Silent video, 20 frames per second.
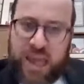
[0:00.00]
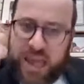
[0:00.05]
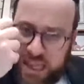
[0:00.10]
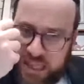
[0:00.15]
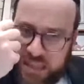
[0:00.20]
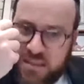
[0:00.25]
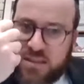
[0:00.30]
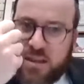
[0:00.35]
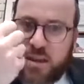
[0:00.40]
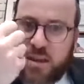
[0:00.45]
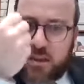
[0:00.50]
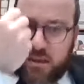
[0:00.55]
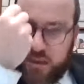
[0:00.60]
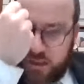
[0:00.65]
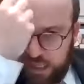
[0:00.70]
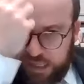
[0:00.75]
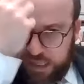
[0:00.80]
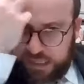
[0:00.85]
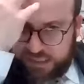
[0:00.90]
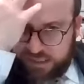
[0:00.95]
It's to
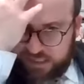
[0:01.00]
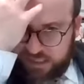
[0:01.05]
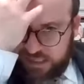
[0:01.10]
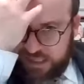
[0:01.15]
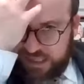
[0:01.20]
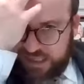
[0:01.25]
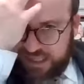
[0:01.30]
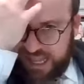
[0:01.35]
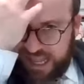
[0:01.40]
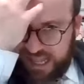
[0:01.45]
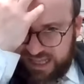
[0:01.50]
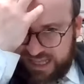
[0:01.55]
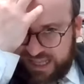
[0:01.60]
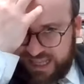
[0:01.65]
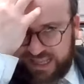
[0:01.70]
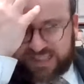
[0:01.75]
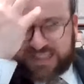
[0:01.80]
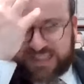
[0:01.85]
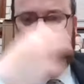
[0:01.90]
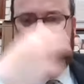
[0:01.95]
it's not
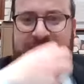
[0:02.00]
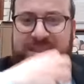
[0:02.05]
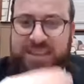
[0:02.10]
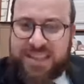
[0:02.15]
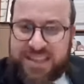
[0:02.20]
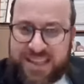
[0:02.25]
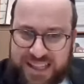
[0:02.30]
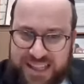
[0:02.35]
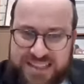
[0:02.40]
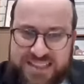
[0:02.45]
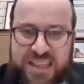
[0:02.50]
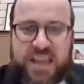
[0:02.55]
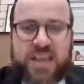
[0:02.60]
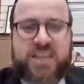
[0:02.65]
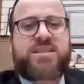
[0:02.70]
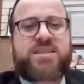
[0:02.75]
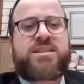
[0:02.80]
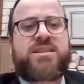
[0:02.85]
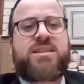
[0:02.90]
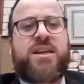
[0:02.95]
this, it's it's
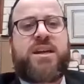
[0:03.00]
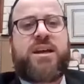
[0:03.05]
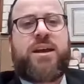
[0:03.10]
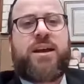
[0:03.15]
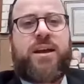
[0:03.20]
this.